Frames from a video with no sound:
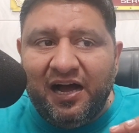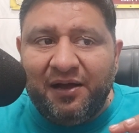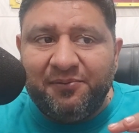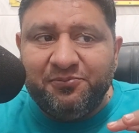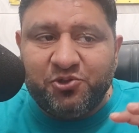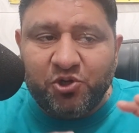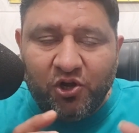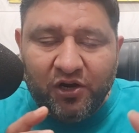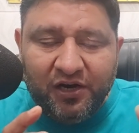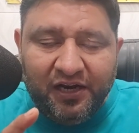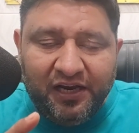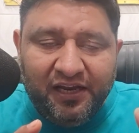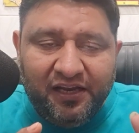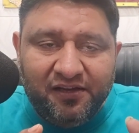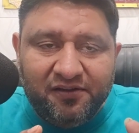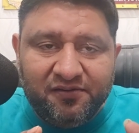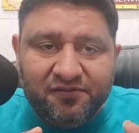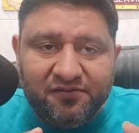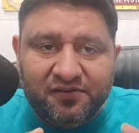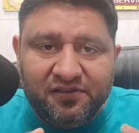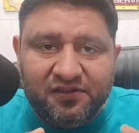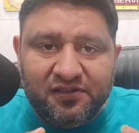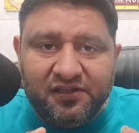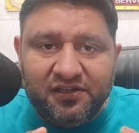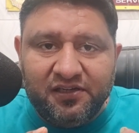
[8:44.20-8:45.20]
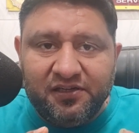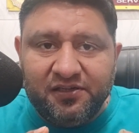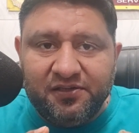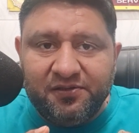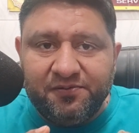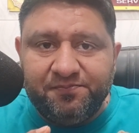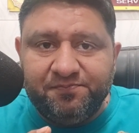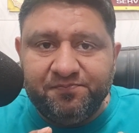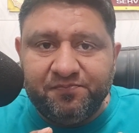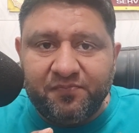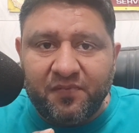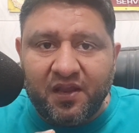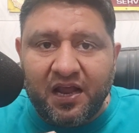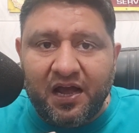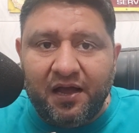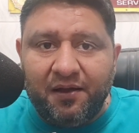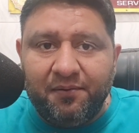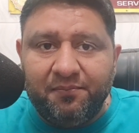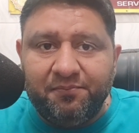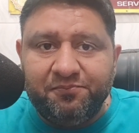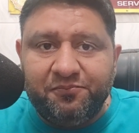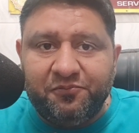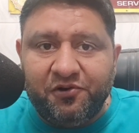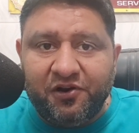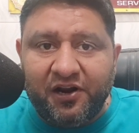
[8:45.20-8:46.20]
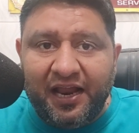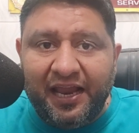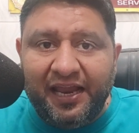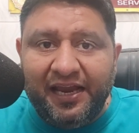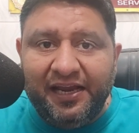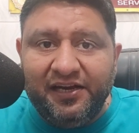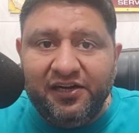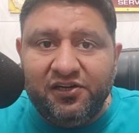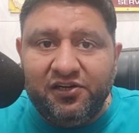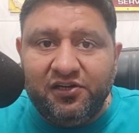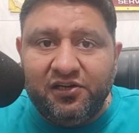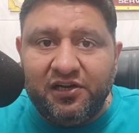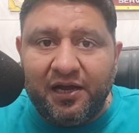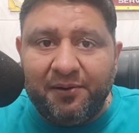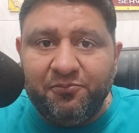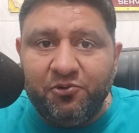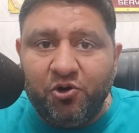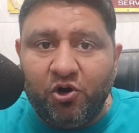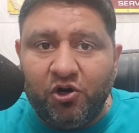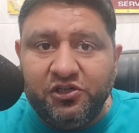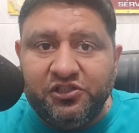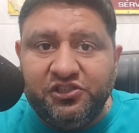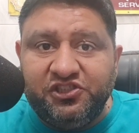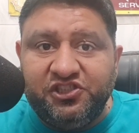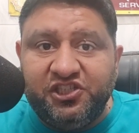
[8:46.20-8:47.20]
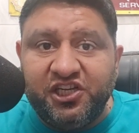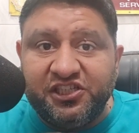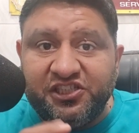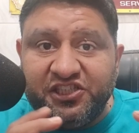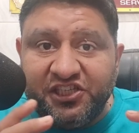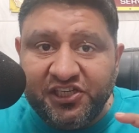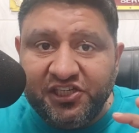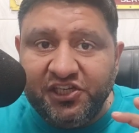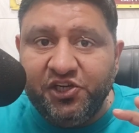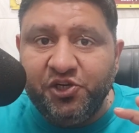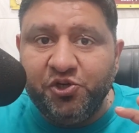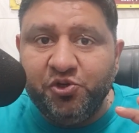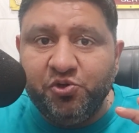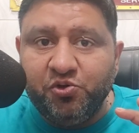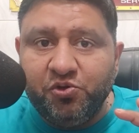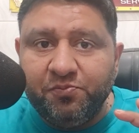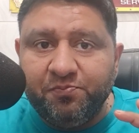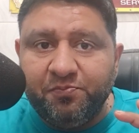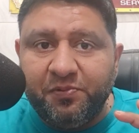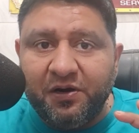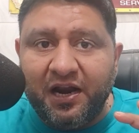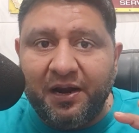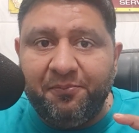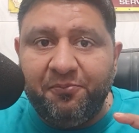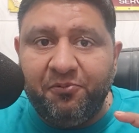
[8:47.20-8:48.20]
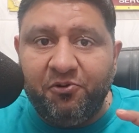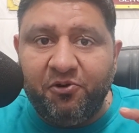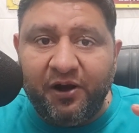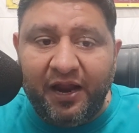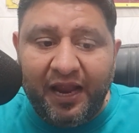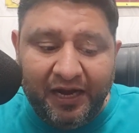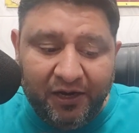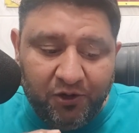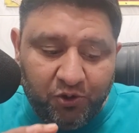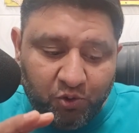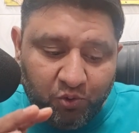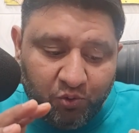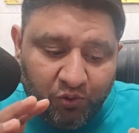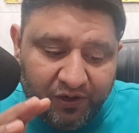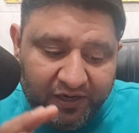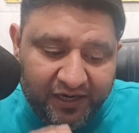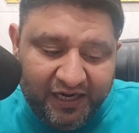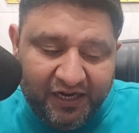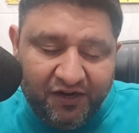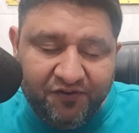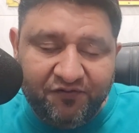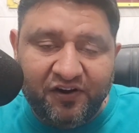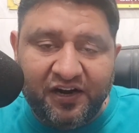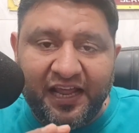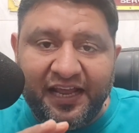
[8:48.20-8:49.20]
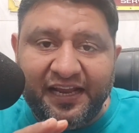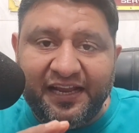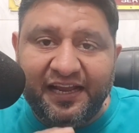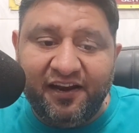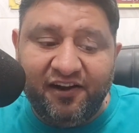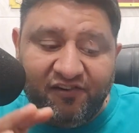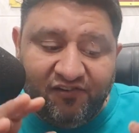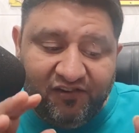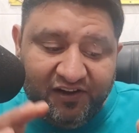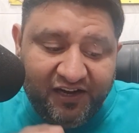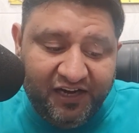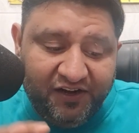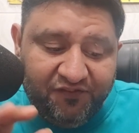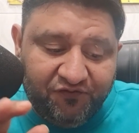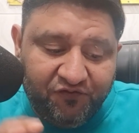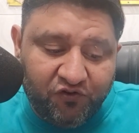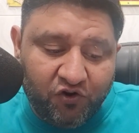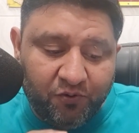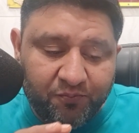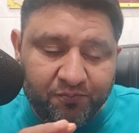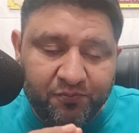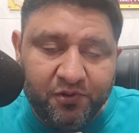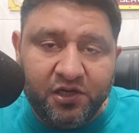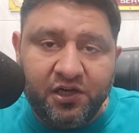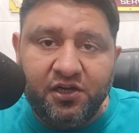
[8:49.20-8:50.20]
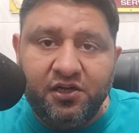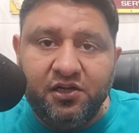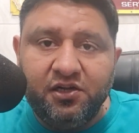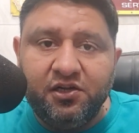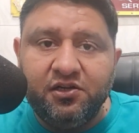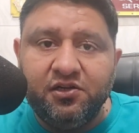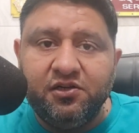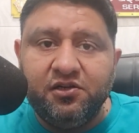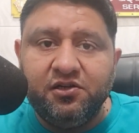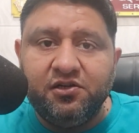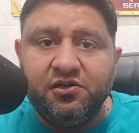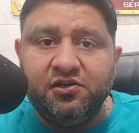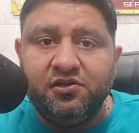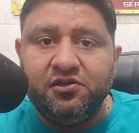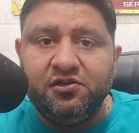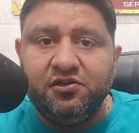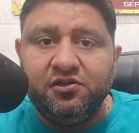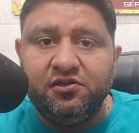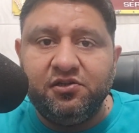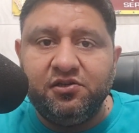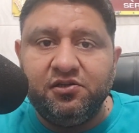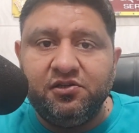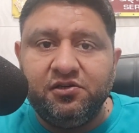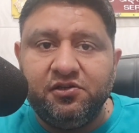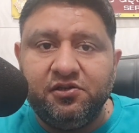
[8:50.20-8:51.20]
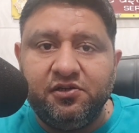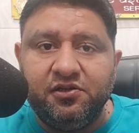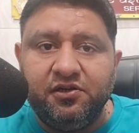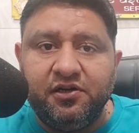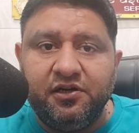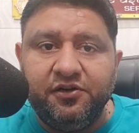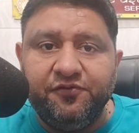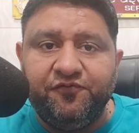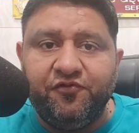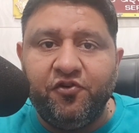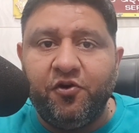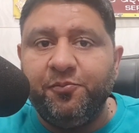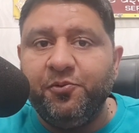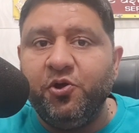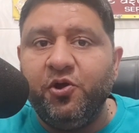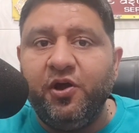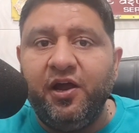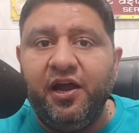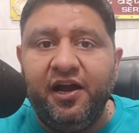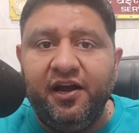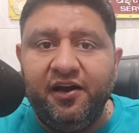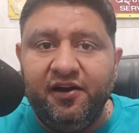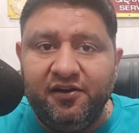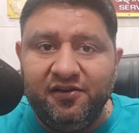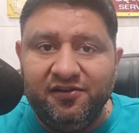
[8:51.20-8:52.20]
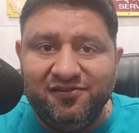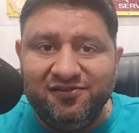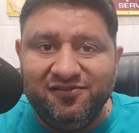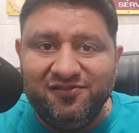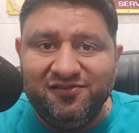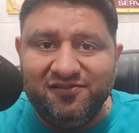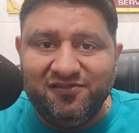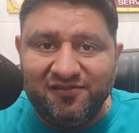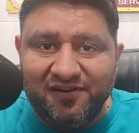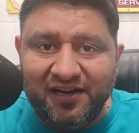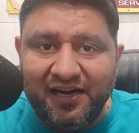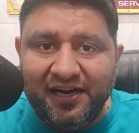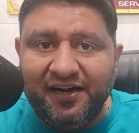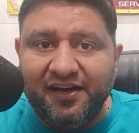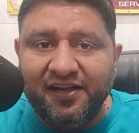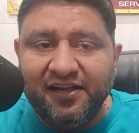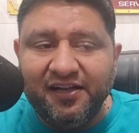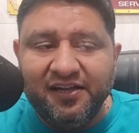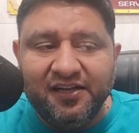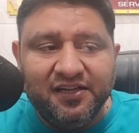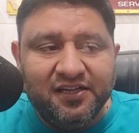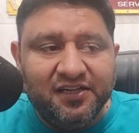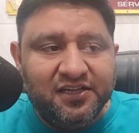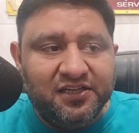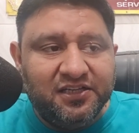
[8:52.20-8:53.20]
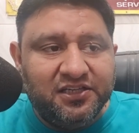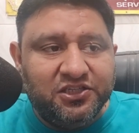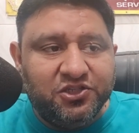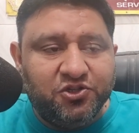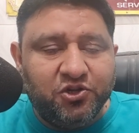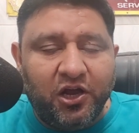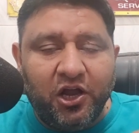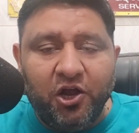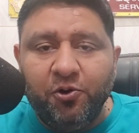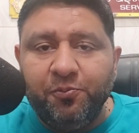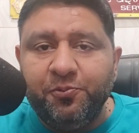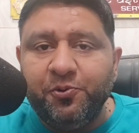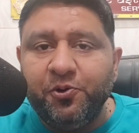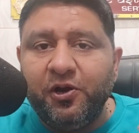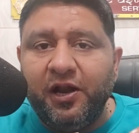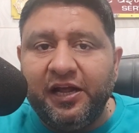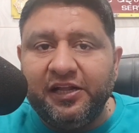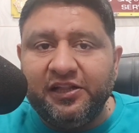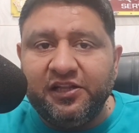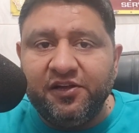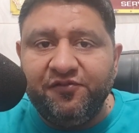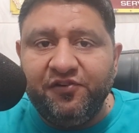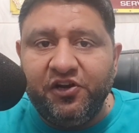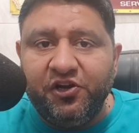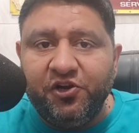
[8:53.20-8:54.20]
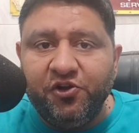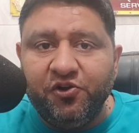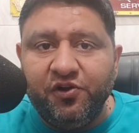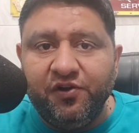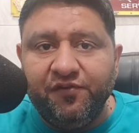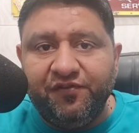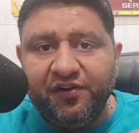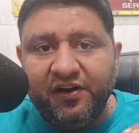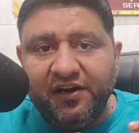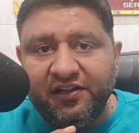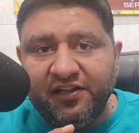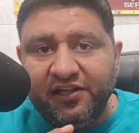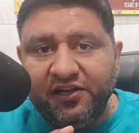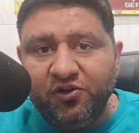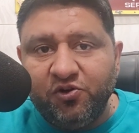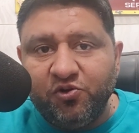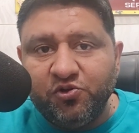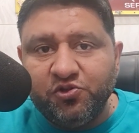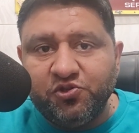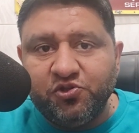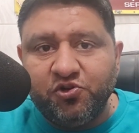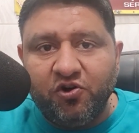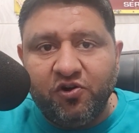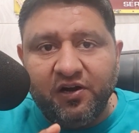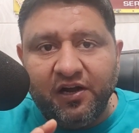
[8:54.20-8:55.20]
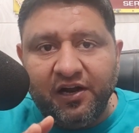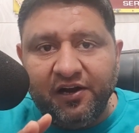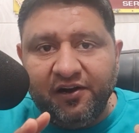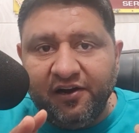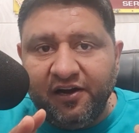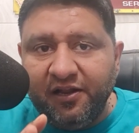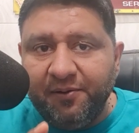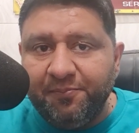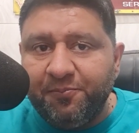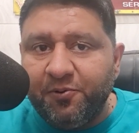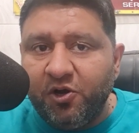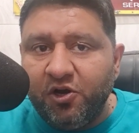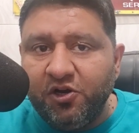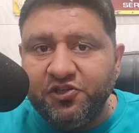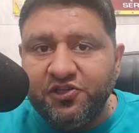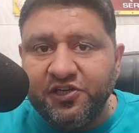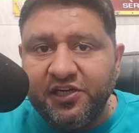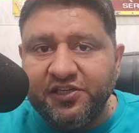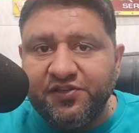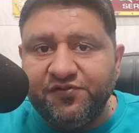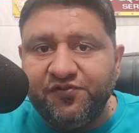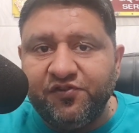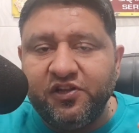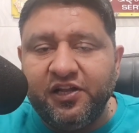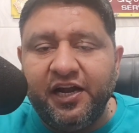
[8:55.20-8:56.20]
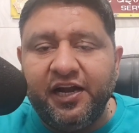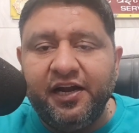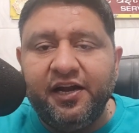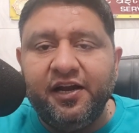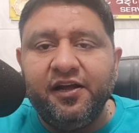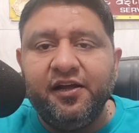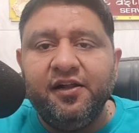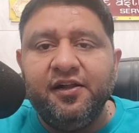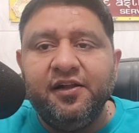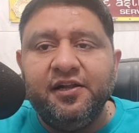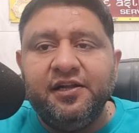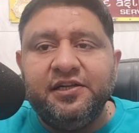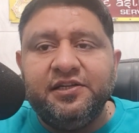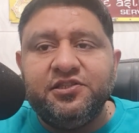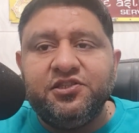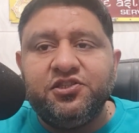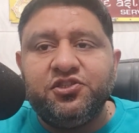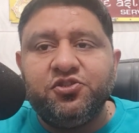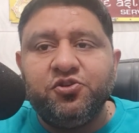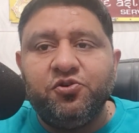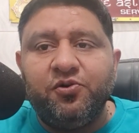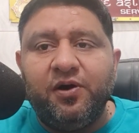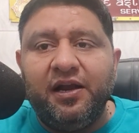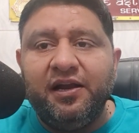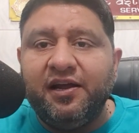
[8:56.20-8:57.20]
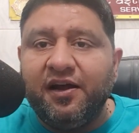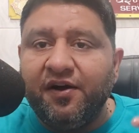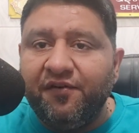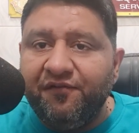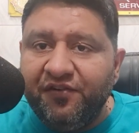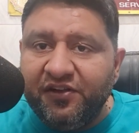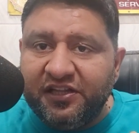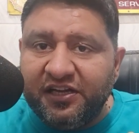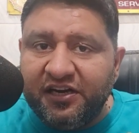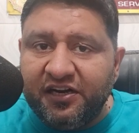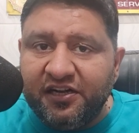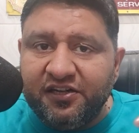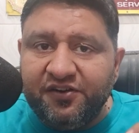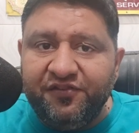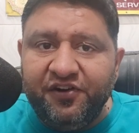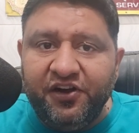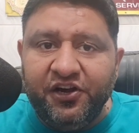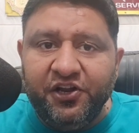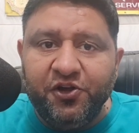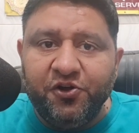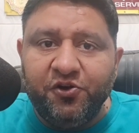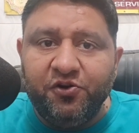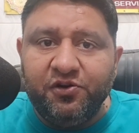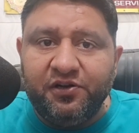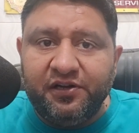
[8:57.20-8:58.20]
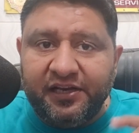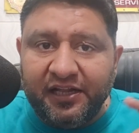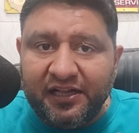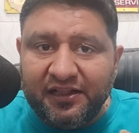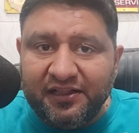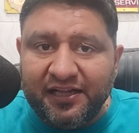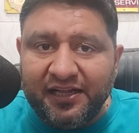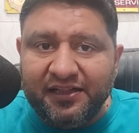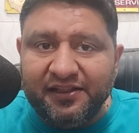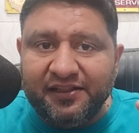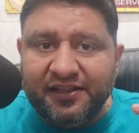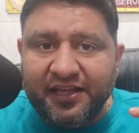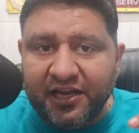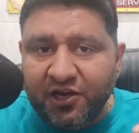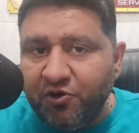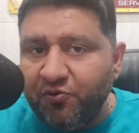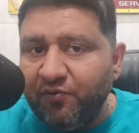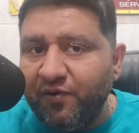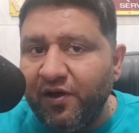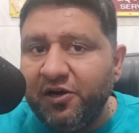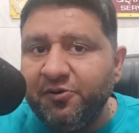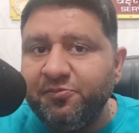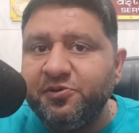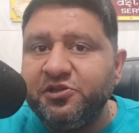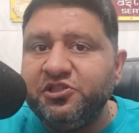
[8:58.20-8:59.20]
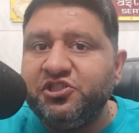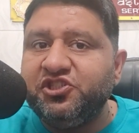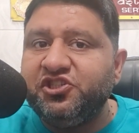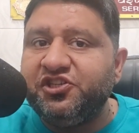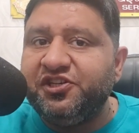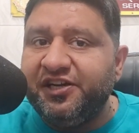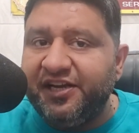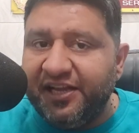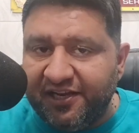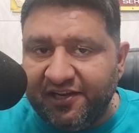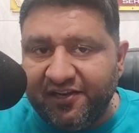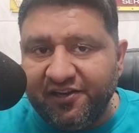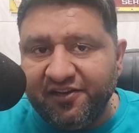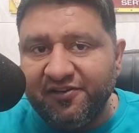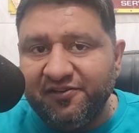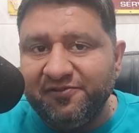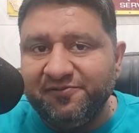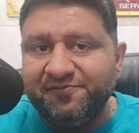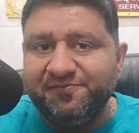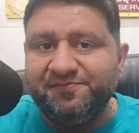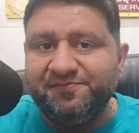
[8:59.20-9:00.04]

I'm sorry, um, I'm trying, I'm not judging you, but I'm trying to read what I can read from the, from your hand, right? So I hope you like the video. If anything goes wrong, I really apologize for that. So I'll come with another video. Till then, thank you very much. Take care.